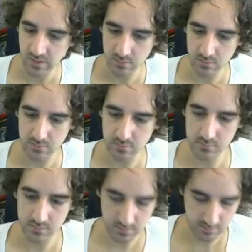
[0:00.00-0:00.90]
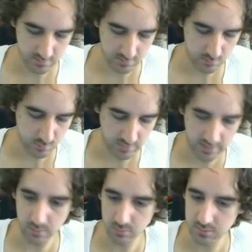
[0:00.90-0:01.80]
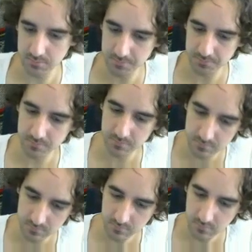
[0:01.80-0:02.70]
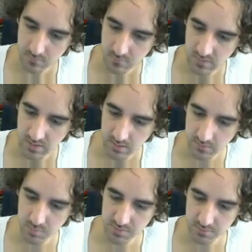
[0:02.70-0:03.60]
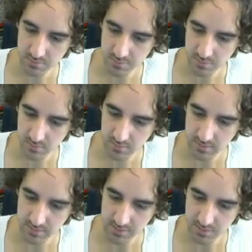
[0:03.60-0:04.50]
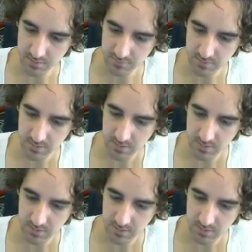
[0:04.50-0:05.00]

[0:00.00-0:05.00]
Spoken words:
So let's turn this into an out. If you press Ctrl and Shift,